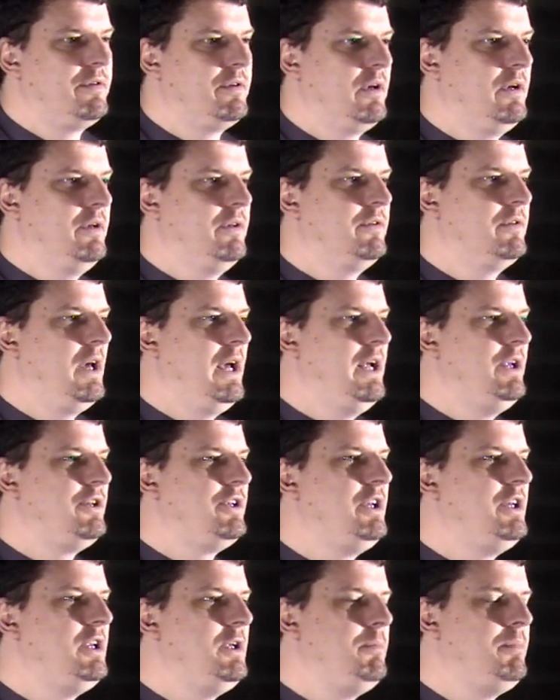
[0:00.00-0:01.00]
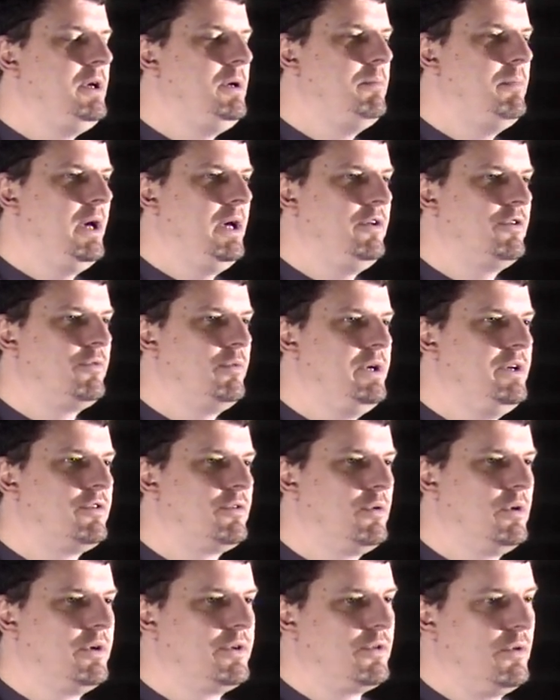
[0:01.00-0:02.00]
is, is HTTP-based
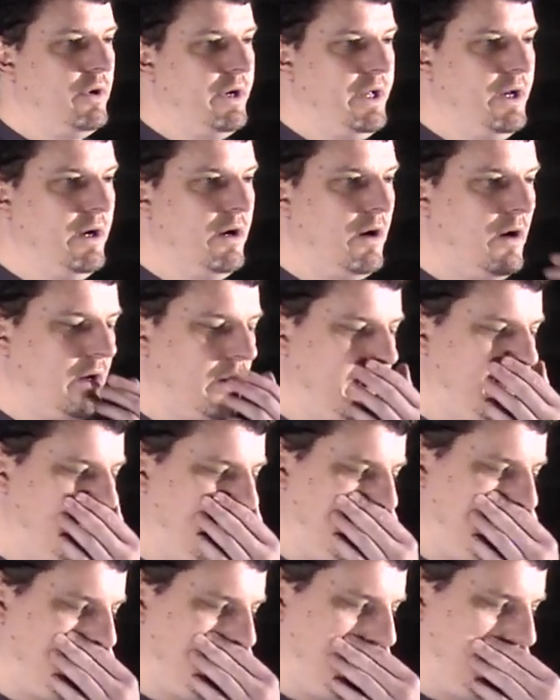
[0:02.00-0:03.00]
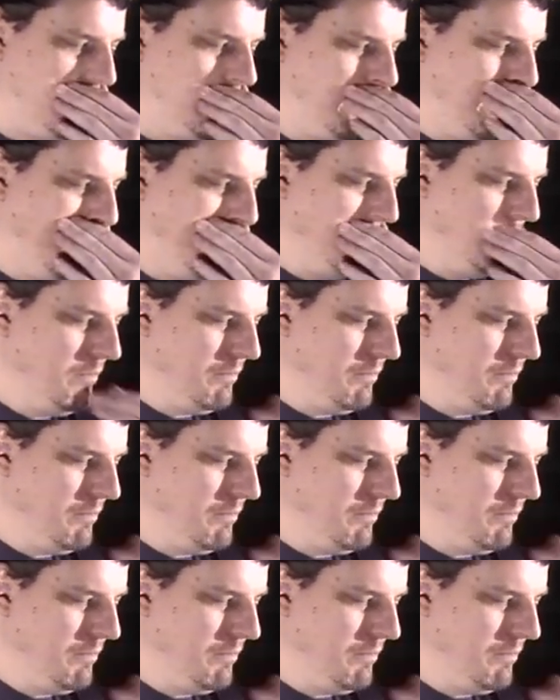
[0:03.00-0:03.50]
resource-oriented architecture.